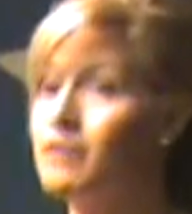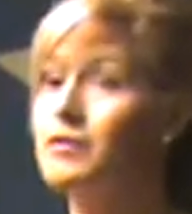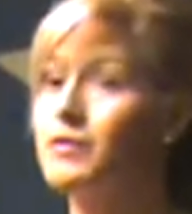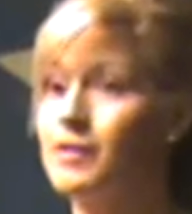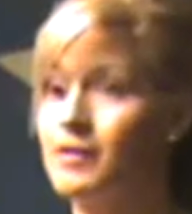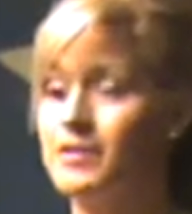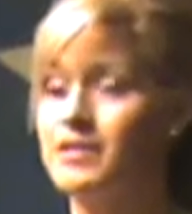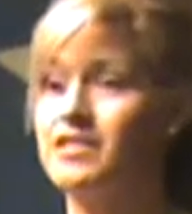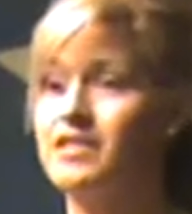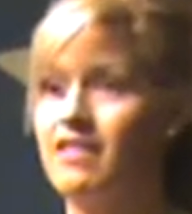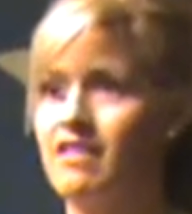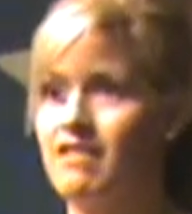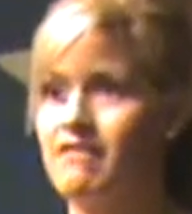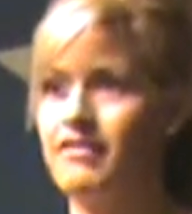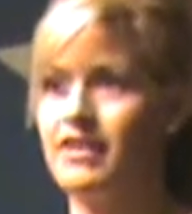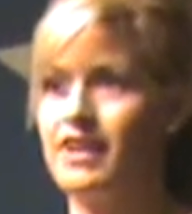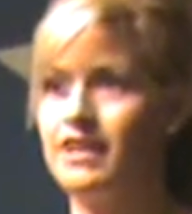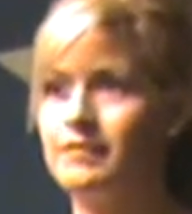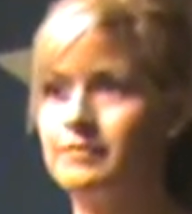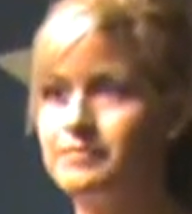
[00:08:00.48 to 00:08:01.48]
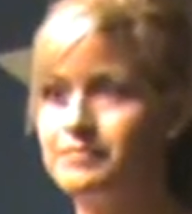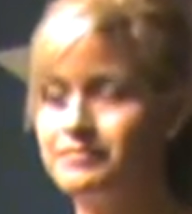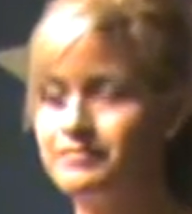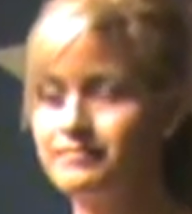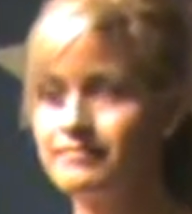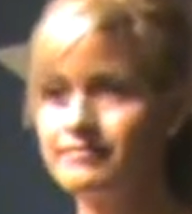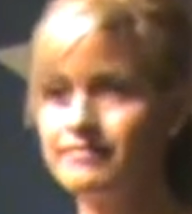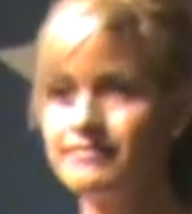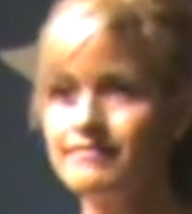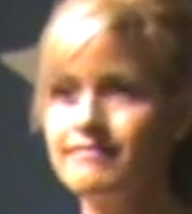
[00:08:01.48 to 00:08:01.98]
really was terrified.
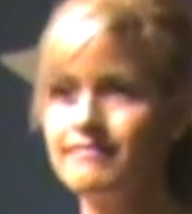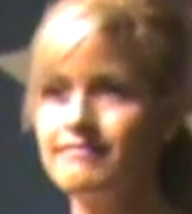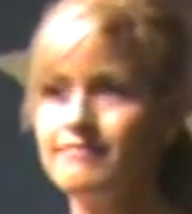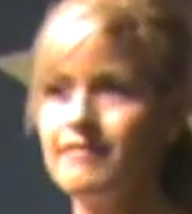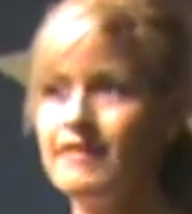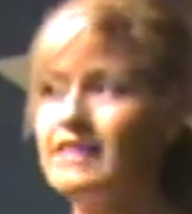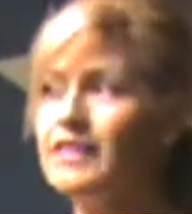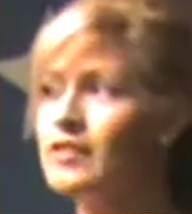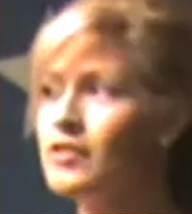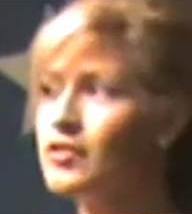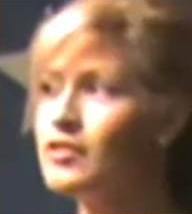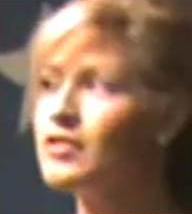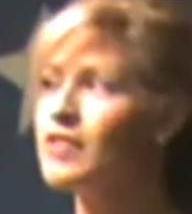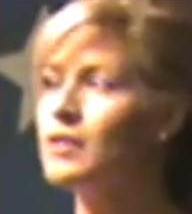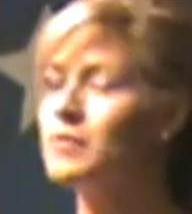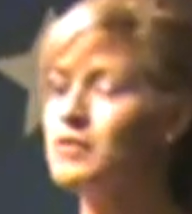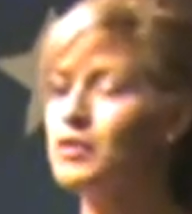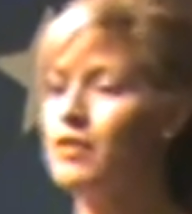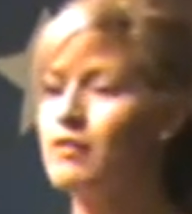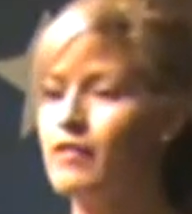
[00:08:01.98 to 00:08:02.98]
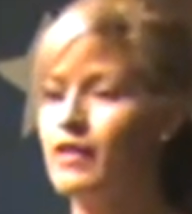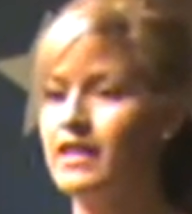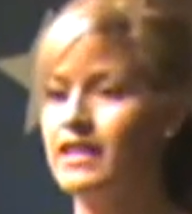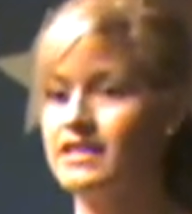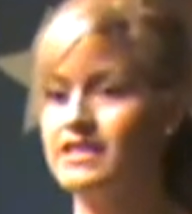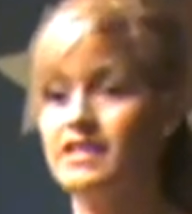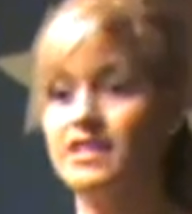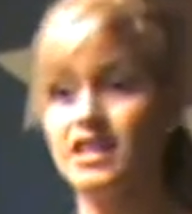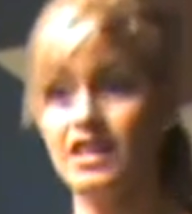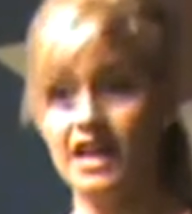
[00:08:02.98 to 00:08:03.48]
The nurse comes over and I
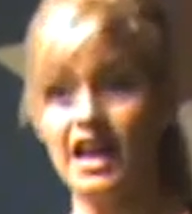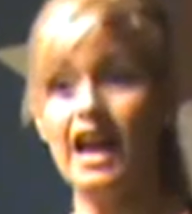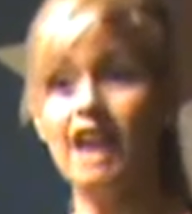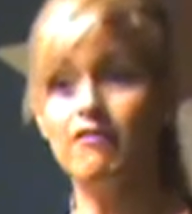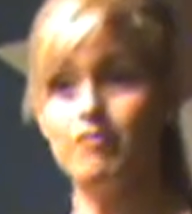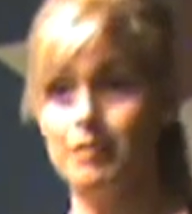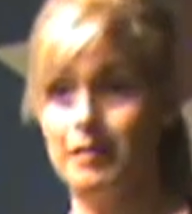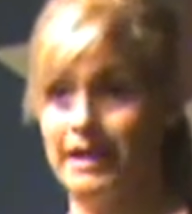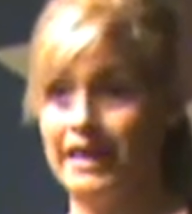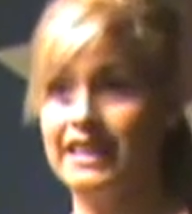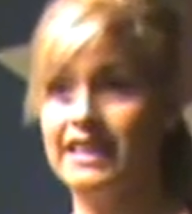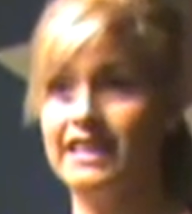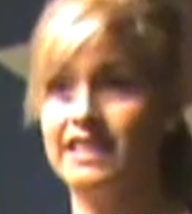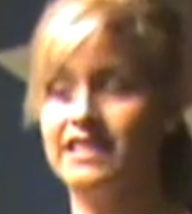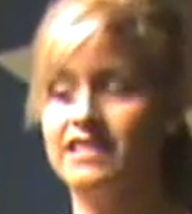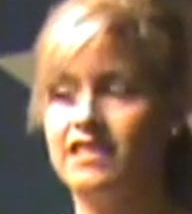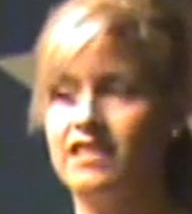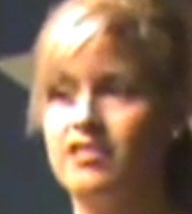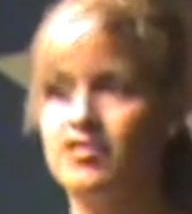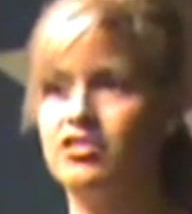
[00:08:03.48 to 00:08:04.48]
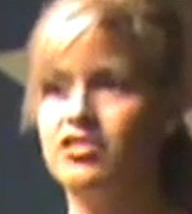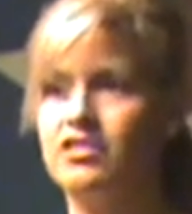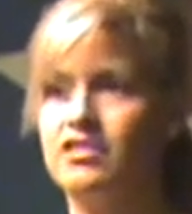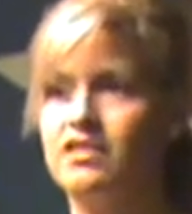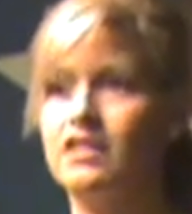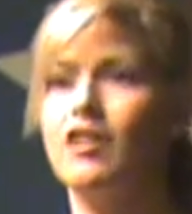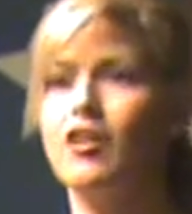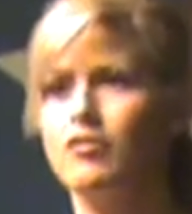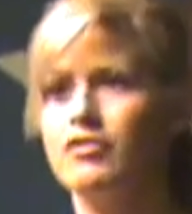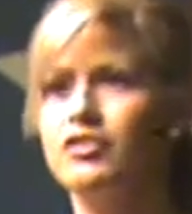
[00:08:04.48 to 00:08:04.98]
said, can I have a blanket? And she
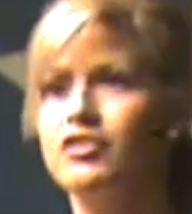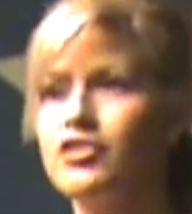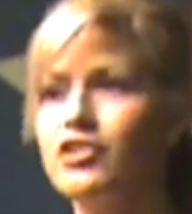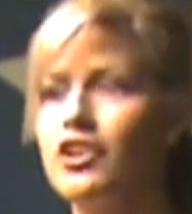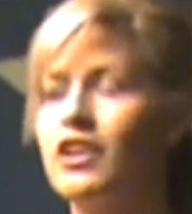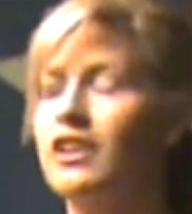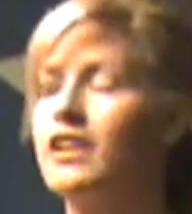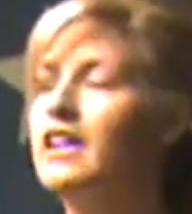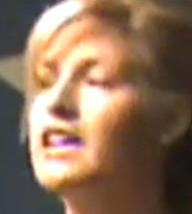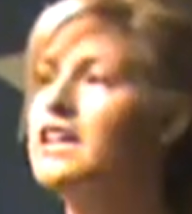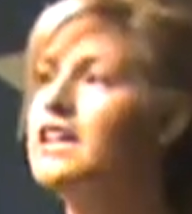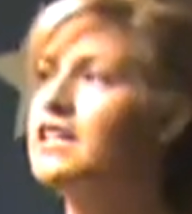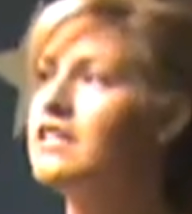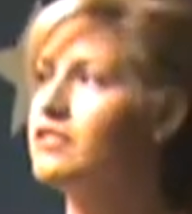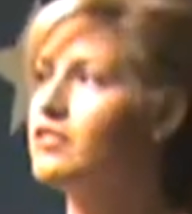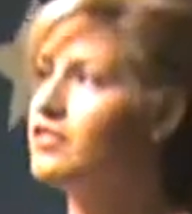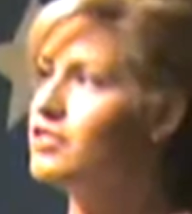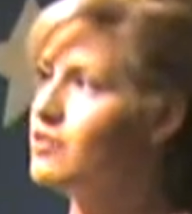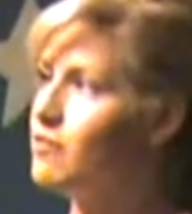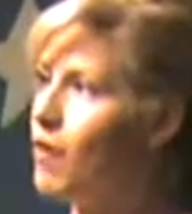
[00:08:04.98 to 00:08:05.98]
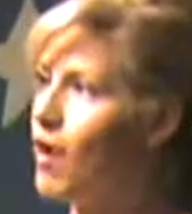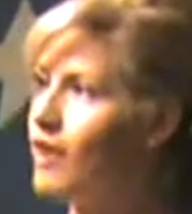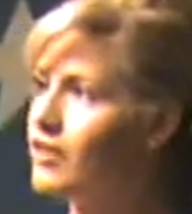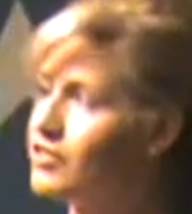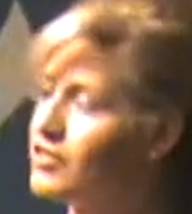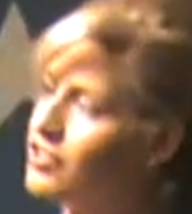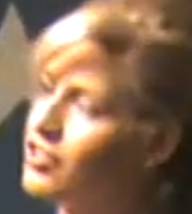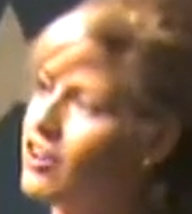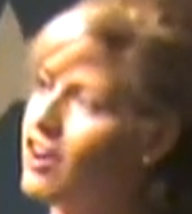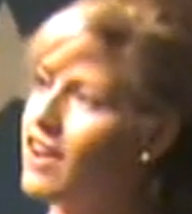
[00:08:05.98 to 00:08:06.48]
said, oh, sure. So she walks
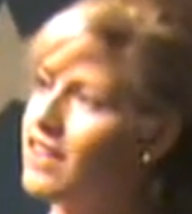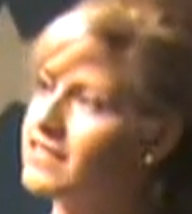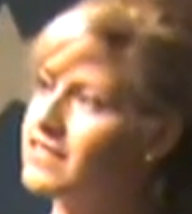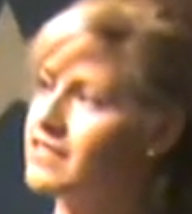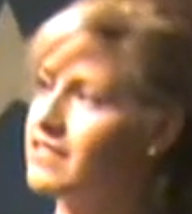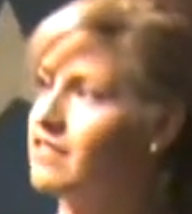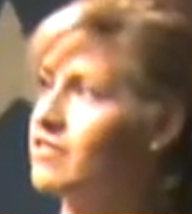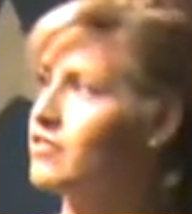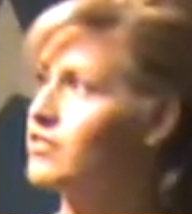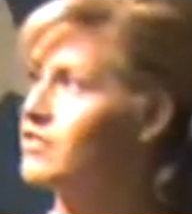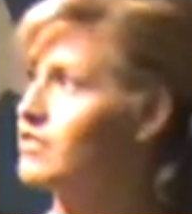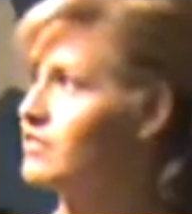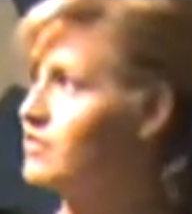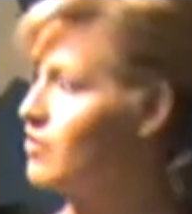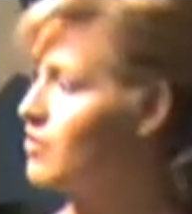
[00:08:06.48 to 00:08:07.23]
across, and there's this